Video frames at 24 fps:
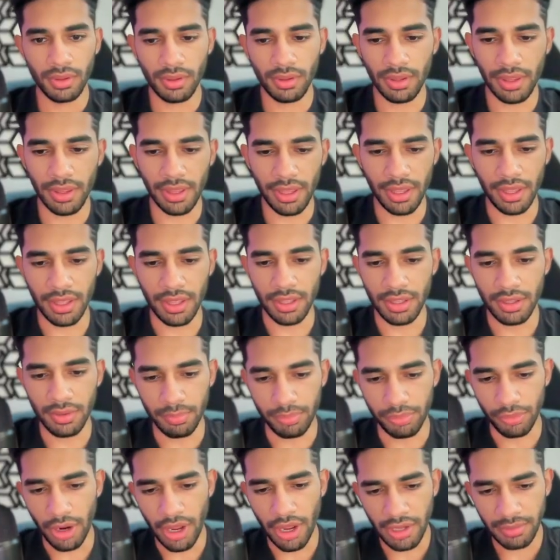a
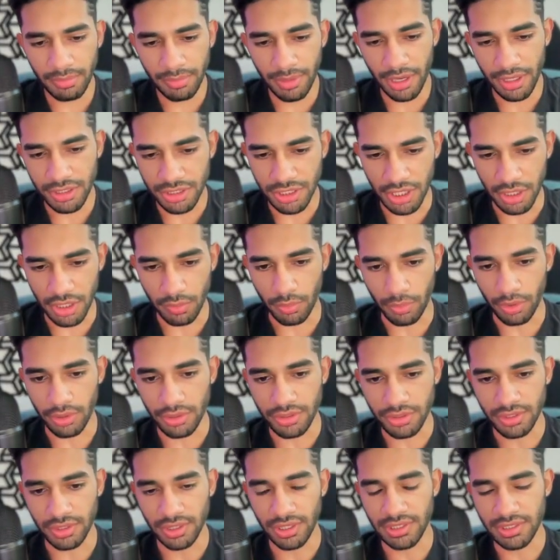broad match
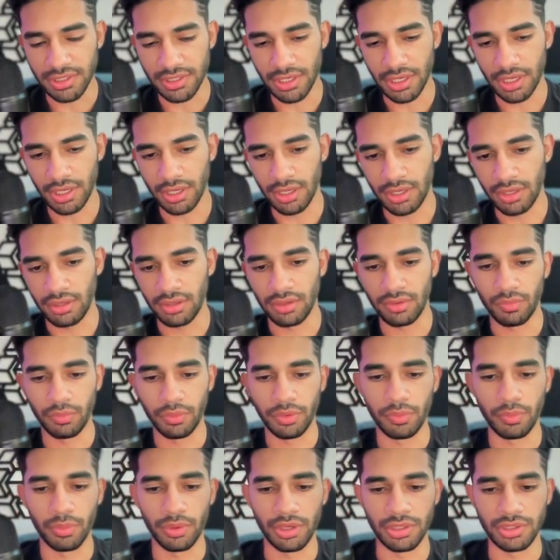keyword, so let's say
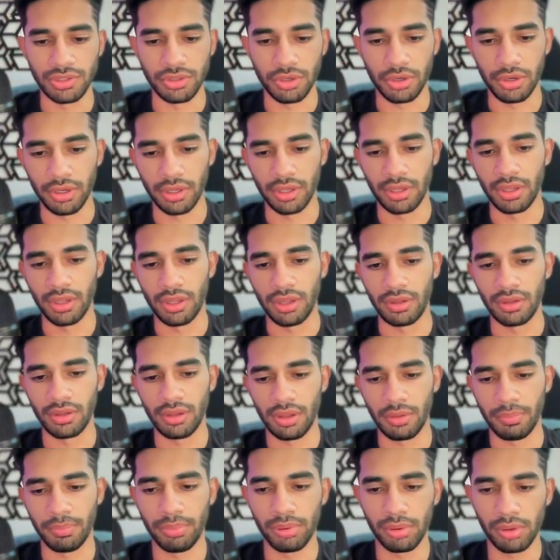we want to target
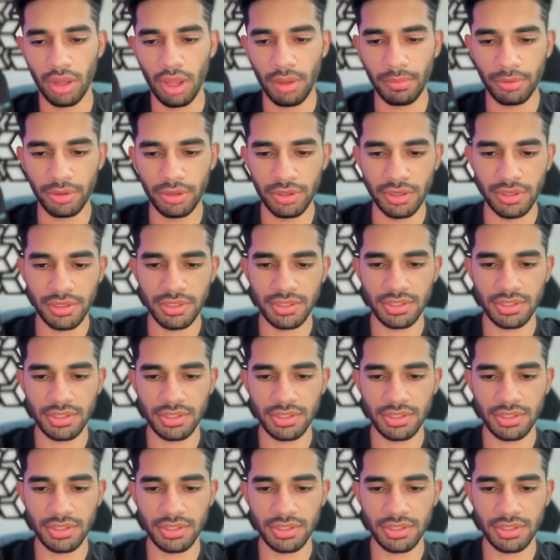plumber